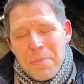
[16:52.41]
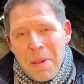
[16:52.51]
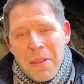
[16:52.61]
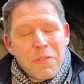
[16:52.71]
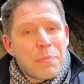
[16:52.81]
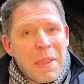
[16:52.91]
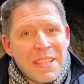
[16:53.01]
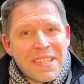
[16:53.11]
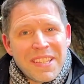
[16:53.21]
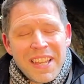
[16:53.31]
My name is
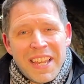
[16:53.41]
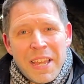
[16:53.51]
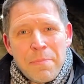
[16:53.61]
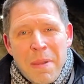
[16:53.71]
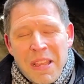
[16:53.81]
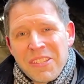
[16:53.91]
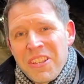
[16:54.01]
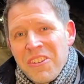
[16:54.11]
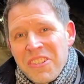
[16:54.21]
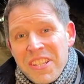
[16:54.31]
Pete, pastor
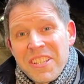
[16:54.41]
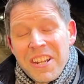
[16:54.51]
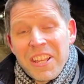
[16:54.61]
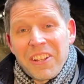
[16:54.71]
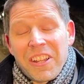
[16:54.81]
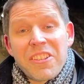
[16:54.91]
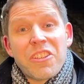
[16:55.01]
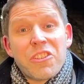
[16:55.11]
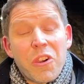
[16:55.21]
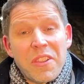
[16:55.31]
here at City on a Hill, and it's a
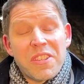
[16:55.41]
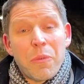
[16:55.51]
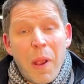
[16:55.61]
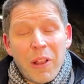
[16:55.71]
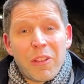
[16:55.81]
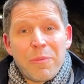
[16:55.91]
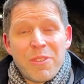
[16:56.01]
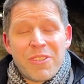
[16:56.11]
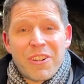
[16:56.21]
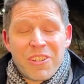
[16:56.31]
joy to welcome you
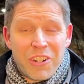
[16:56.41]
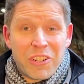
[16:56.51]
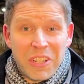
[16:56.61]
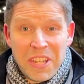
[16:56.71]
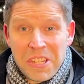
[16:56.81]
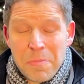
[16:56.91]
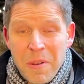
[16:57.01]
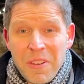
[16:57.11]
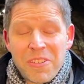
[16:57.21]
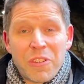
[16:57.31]
to our Church Online experience.